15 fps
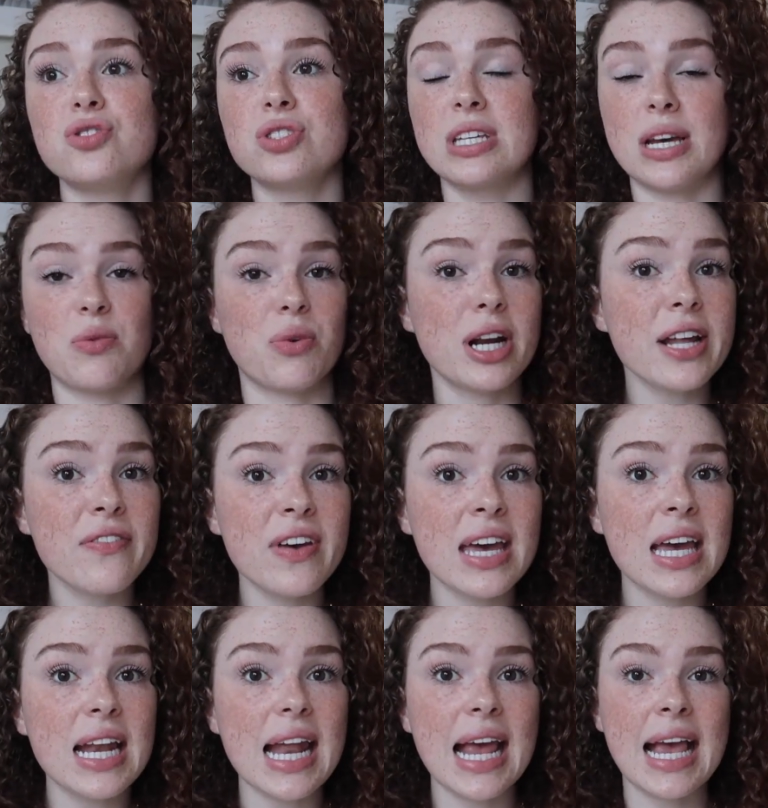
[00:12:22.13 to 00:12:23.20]
get rid of
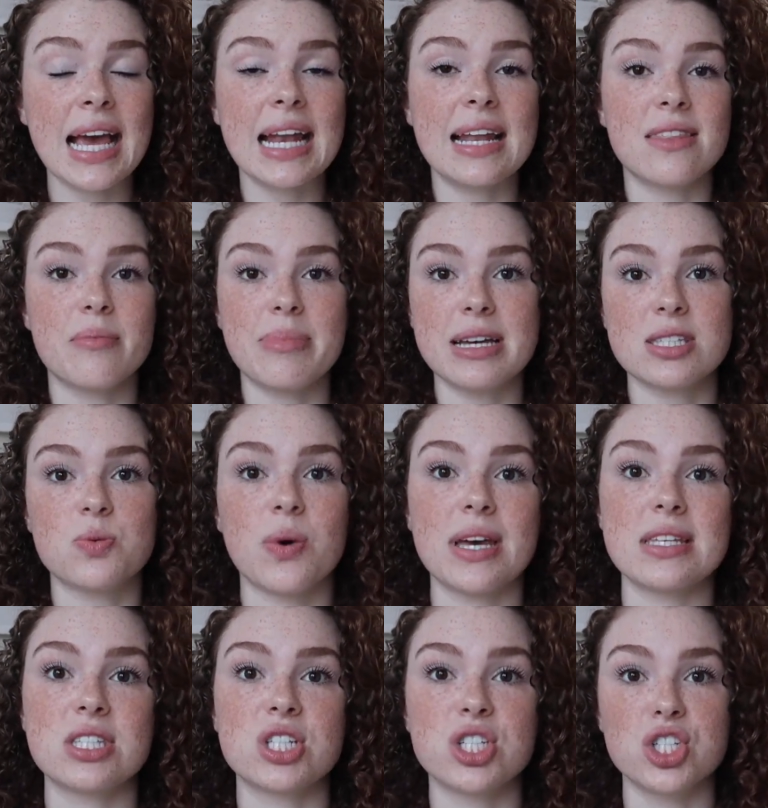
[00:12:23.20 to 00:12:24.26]
it and the best
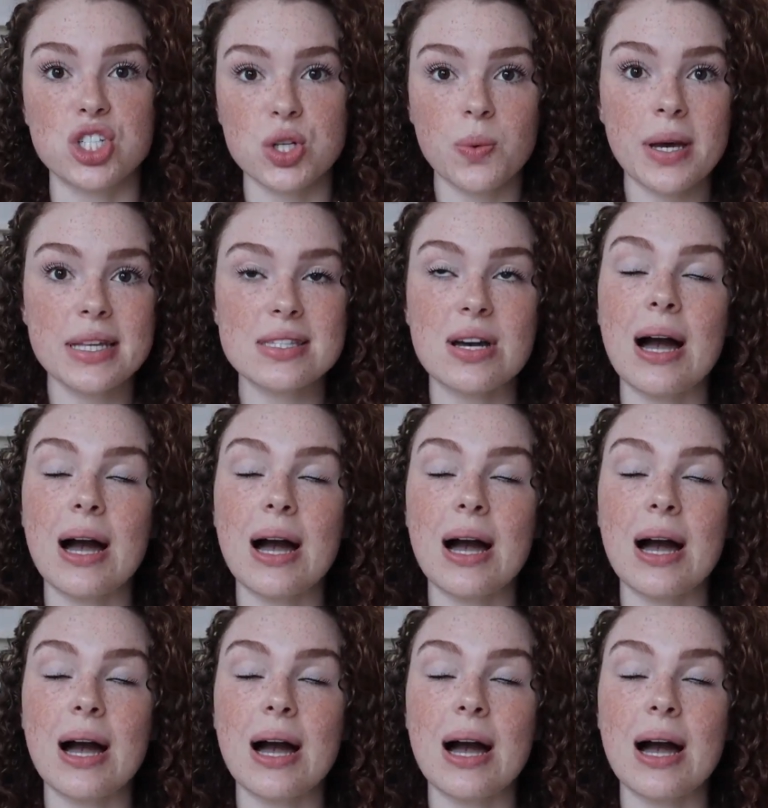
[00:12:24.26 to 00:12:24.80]
ways to do it.